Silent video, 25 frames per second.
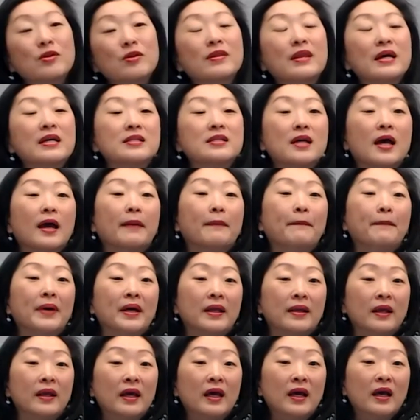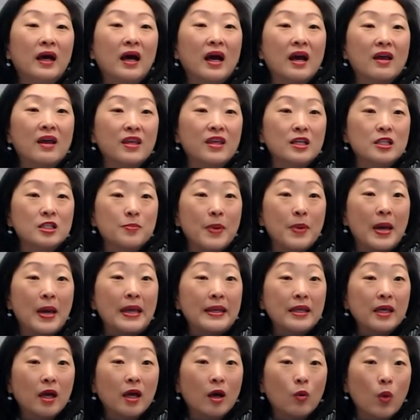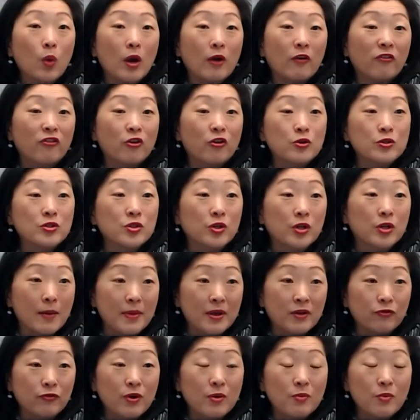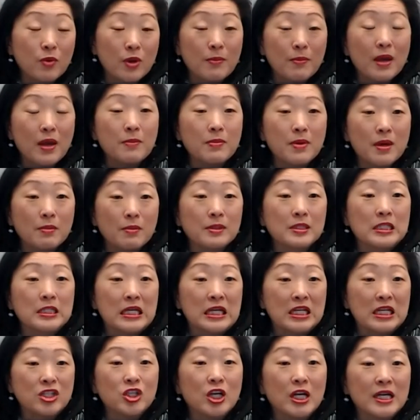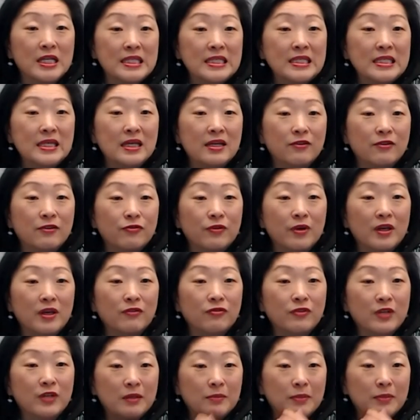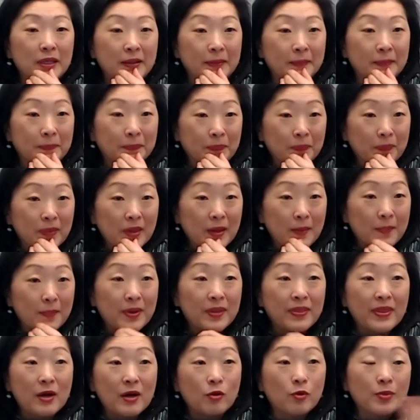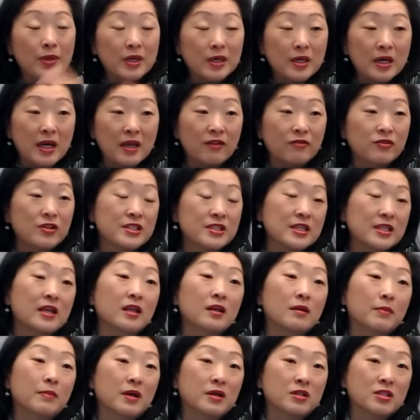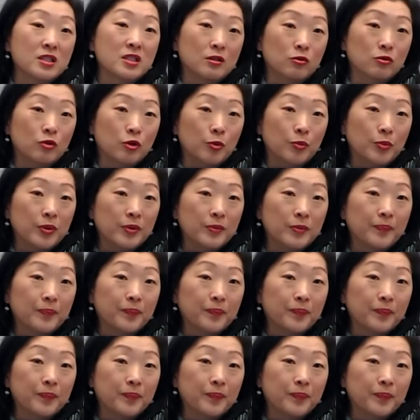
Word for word: during that time. But I think depending on where folks are coming from, we might be able to adjust if, if need be. But that will be kind of decided amongst the group.